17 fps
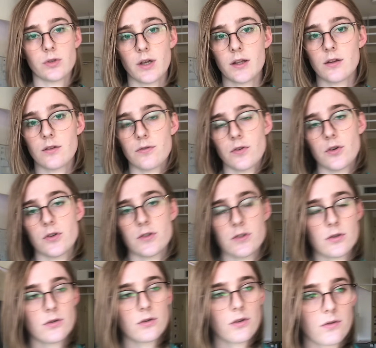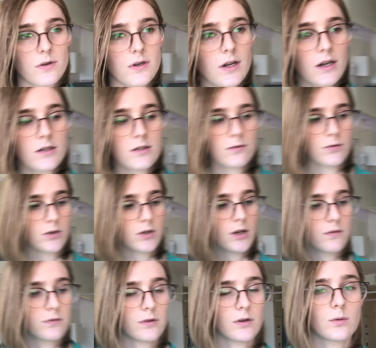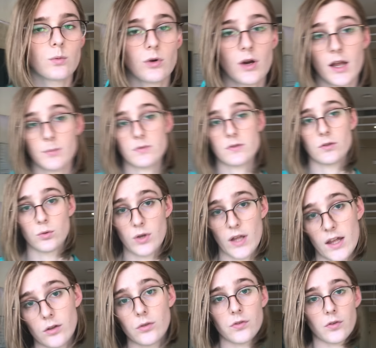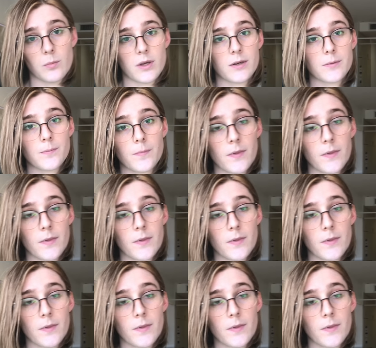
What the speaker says: and the first 2 to 3 days of recovery were absolute hell for me.